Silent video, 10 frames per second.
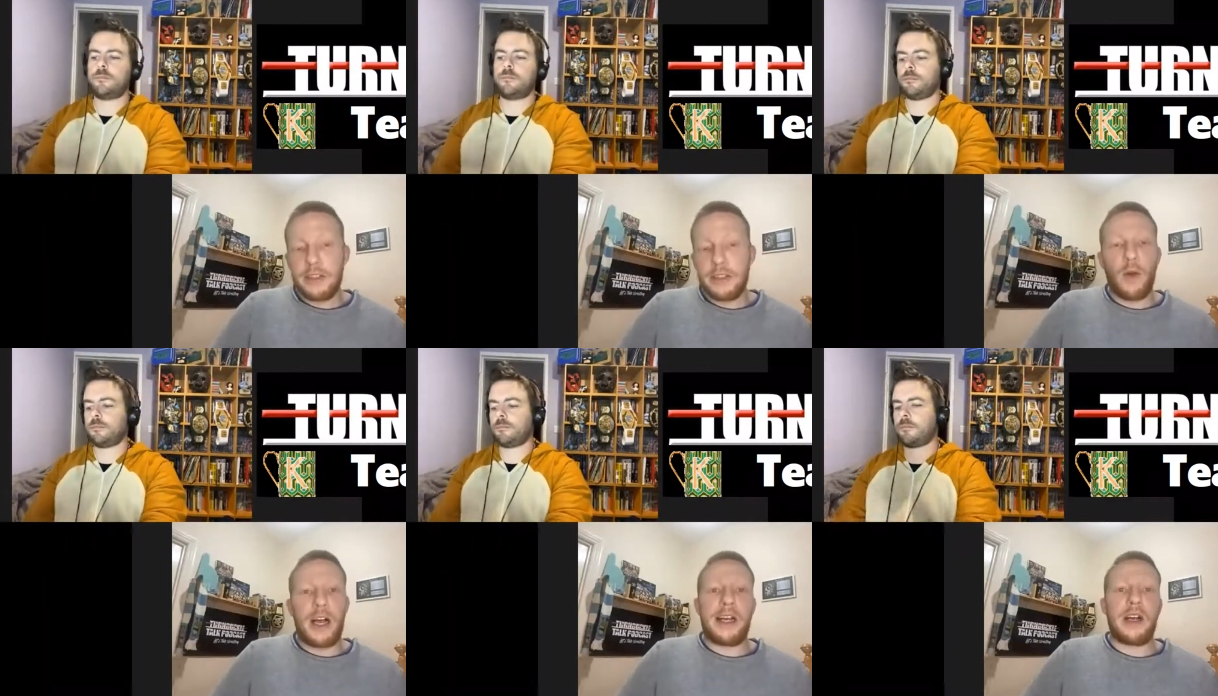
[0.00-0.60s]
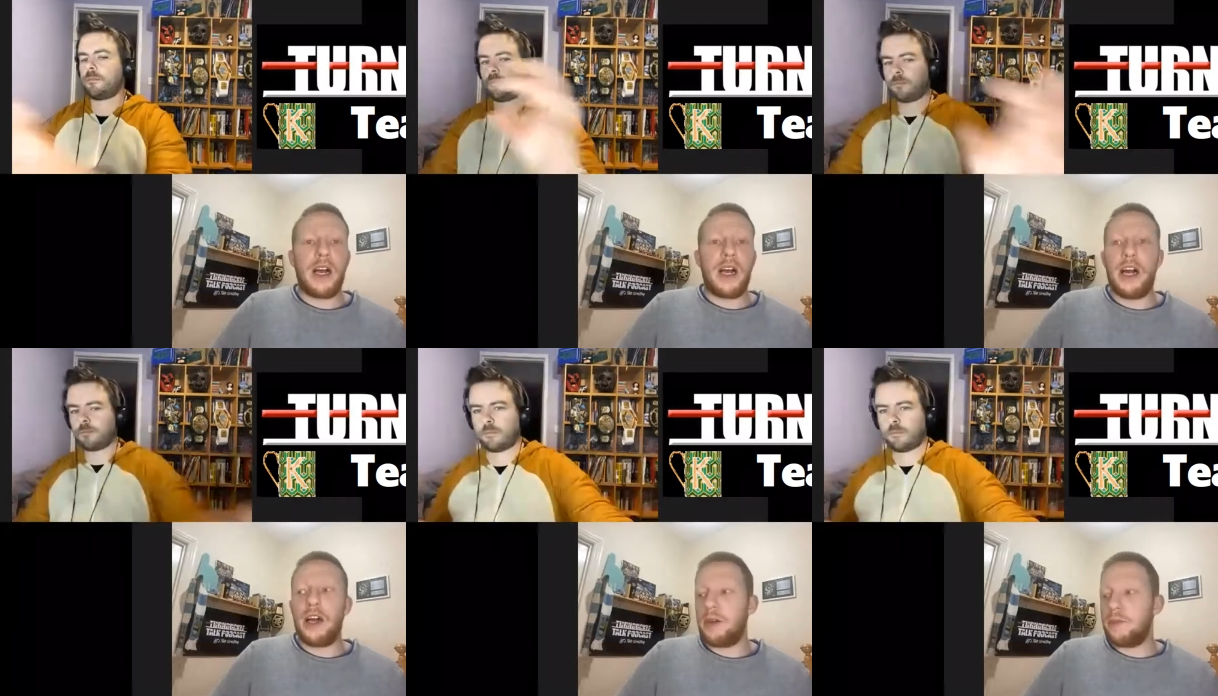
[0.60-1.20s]
Speaker 1: So like,
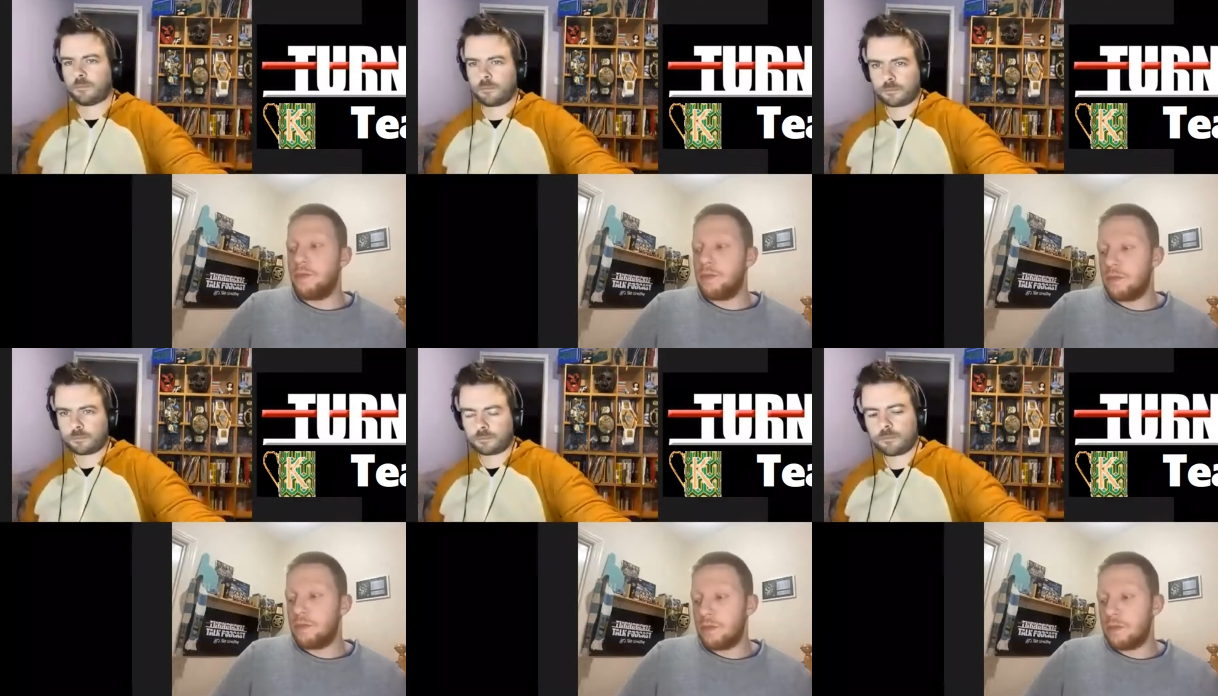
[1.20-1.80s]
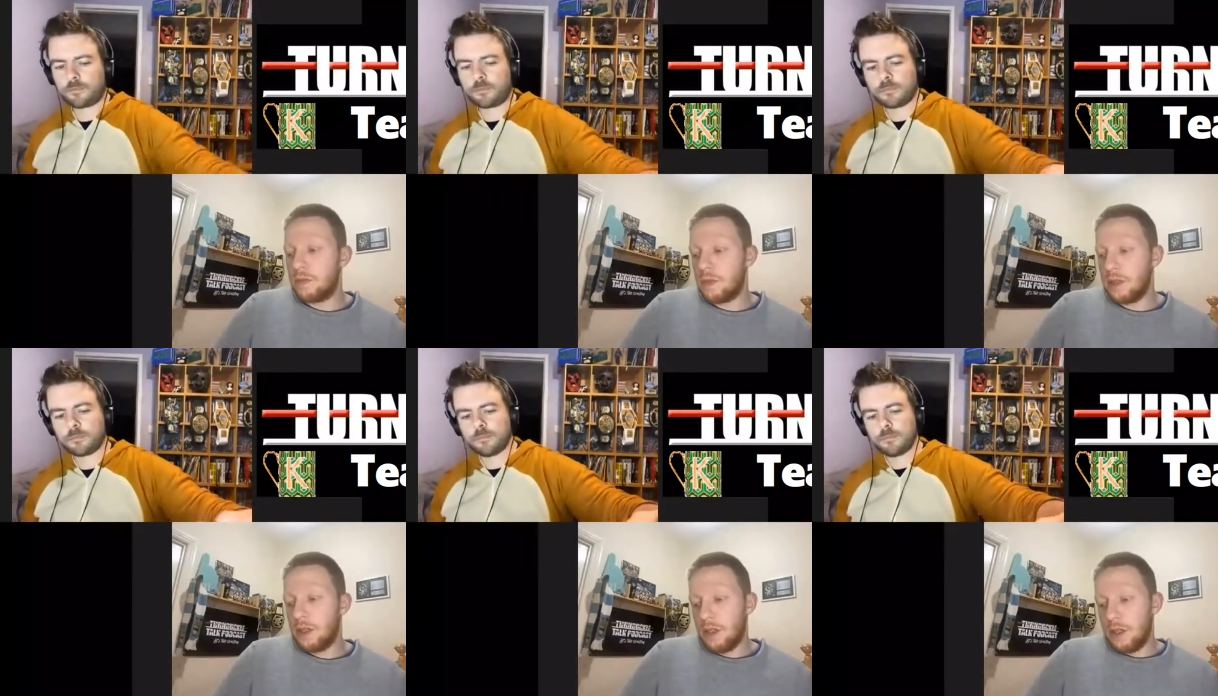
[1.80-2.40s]
um,
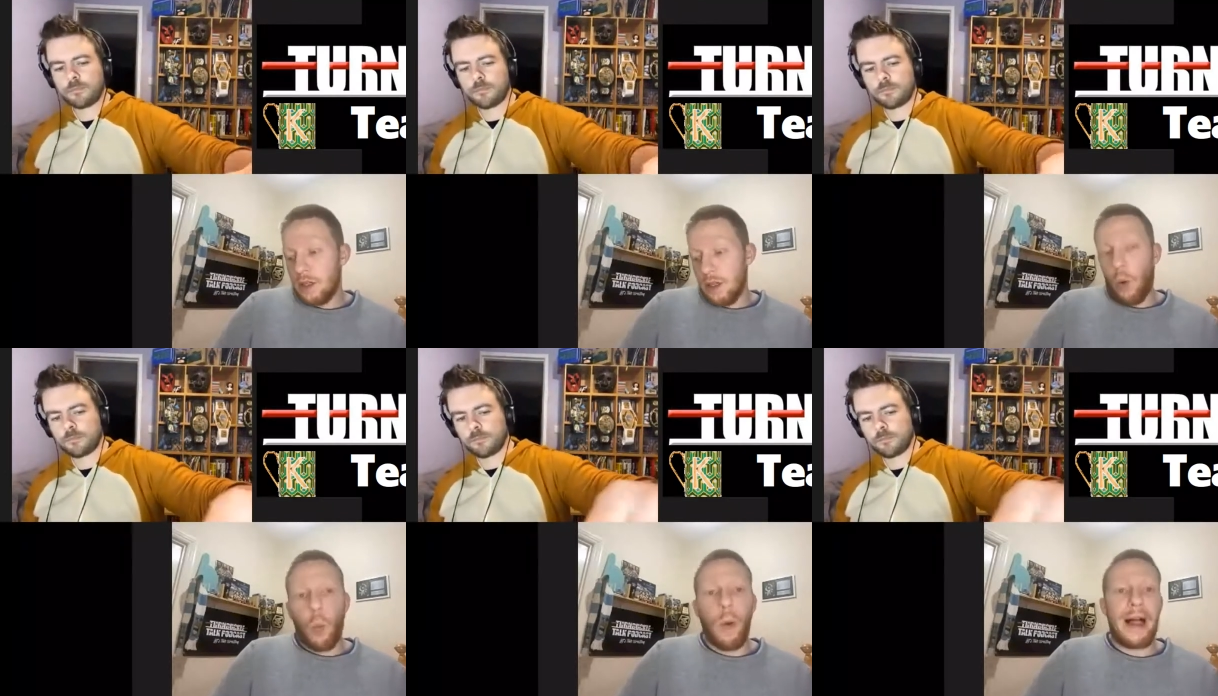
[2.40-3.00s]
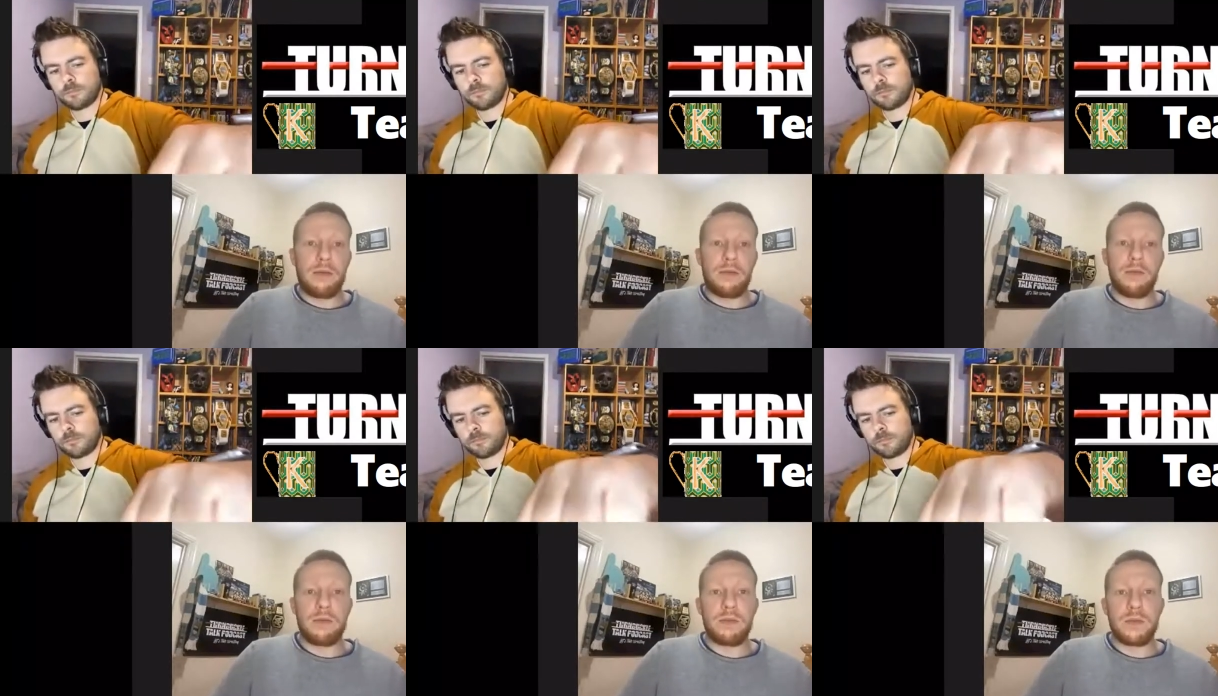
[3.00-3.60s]
well,
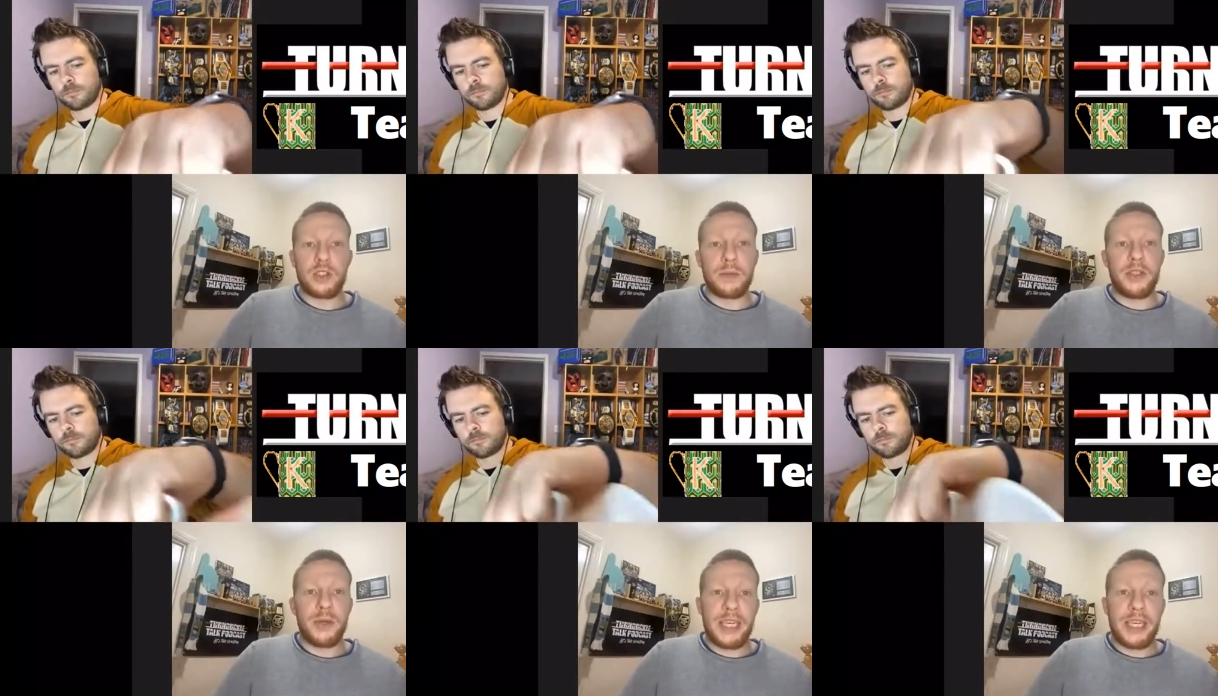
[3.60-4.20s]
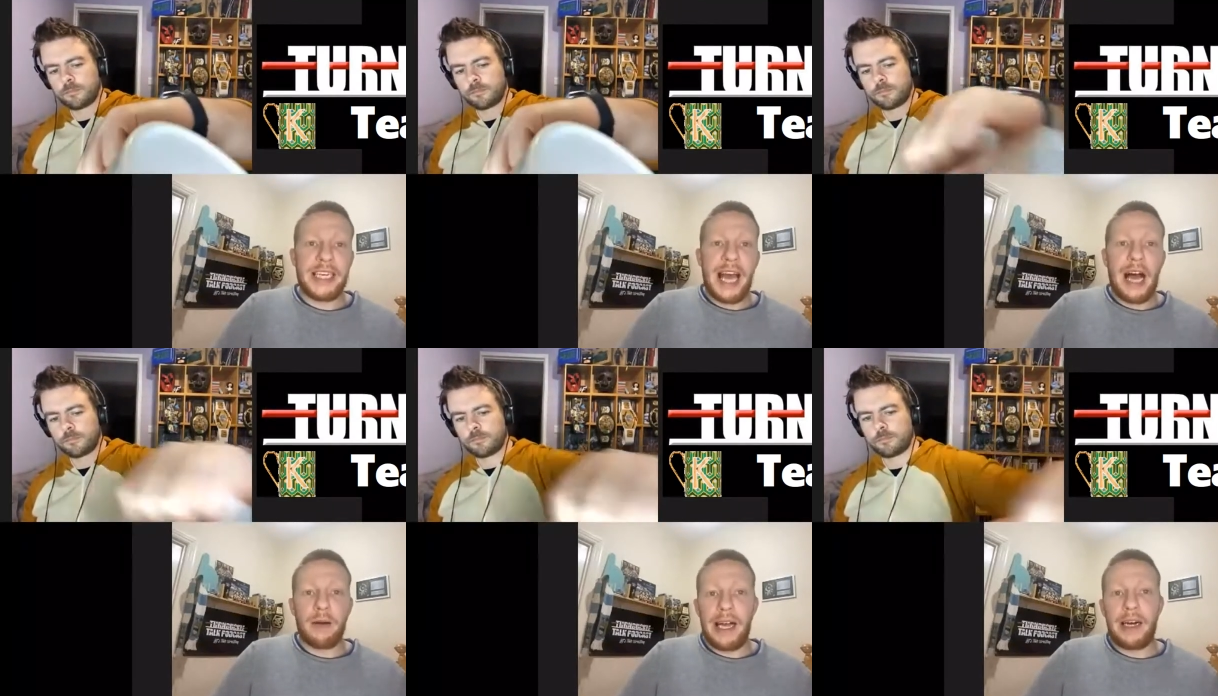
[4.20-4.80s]
W E
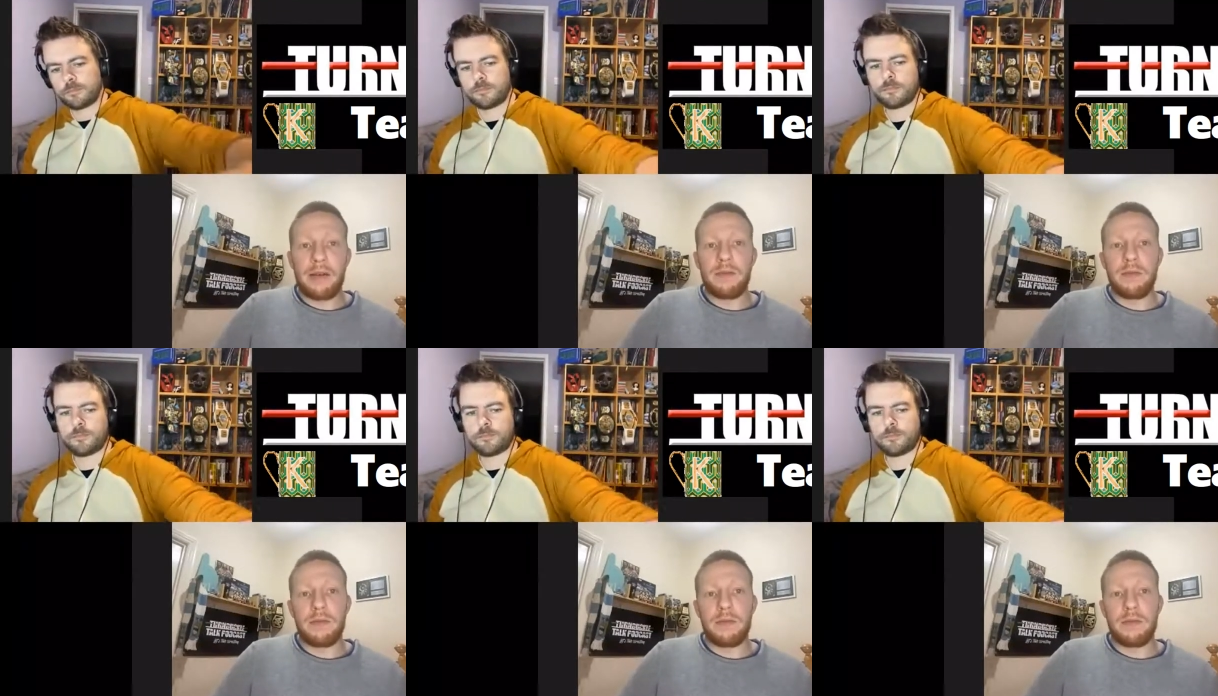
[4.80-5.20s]
L L.